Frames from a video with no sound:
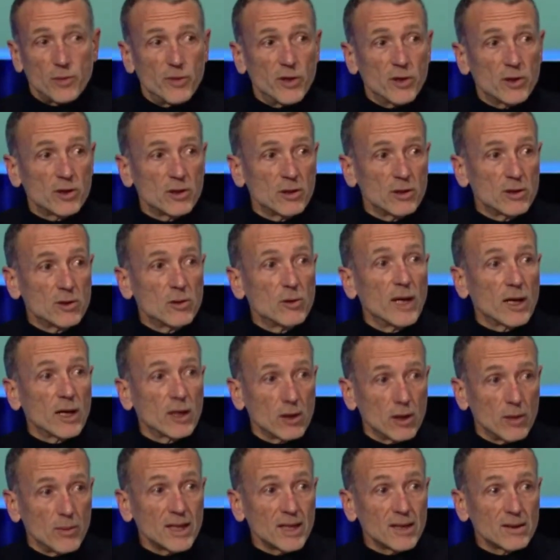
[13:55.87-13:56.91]
contribution
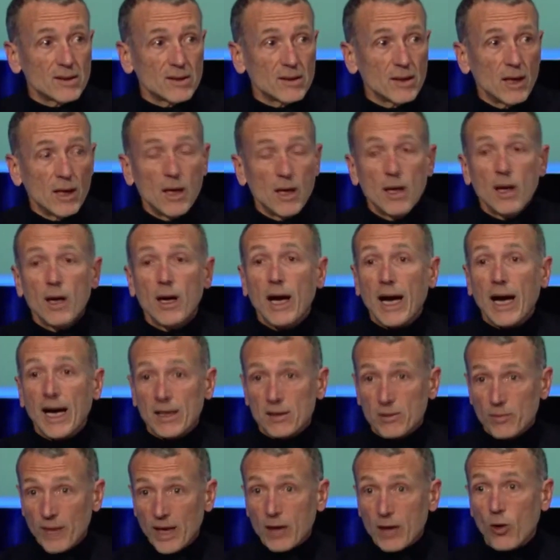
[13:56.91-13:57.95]
to economics
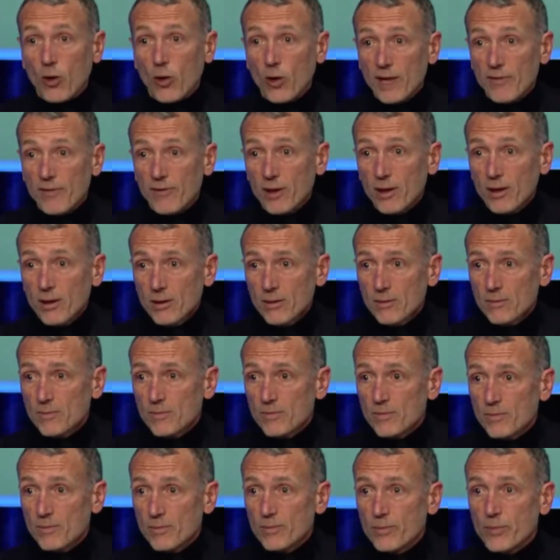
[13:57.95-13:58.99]
at a macro
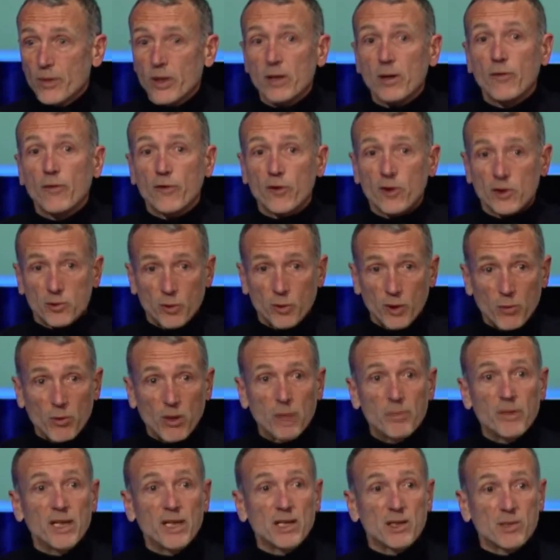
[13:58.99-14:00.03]
level. But of course,
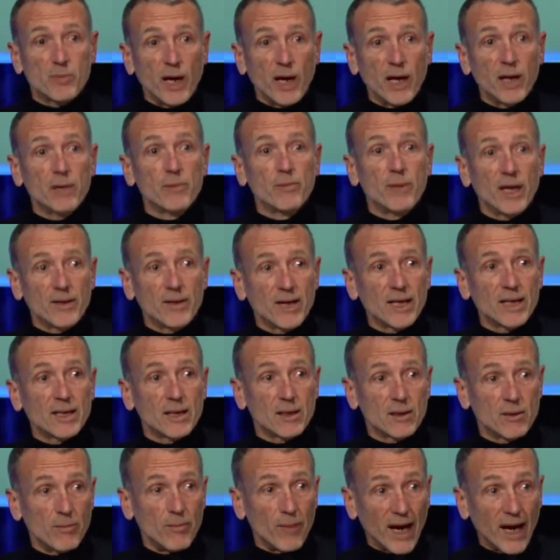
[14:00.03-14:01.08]
we will be inspired by
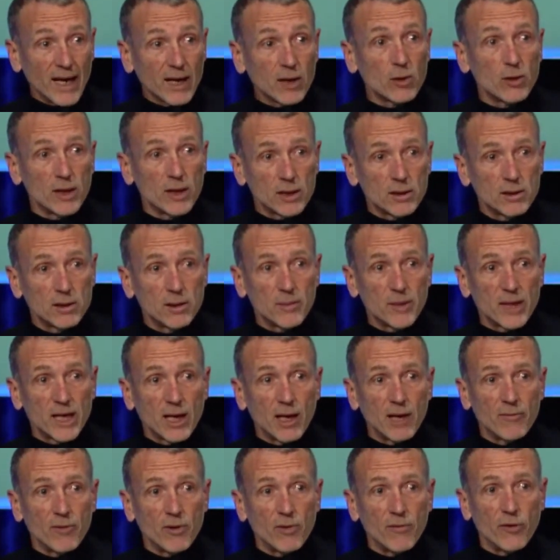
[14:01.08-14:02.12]
that at the
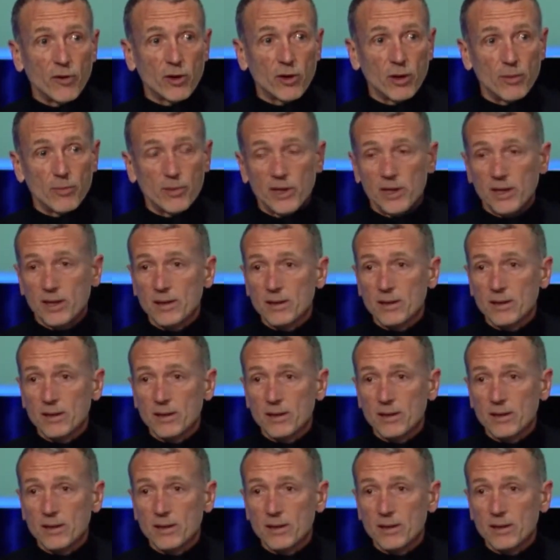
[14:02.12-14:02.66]
microeconomic level for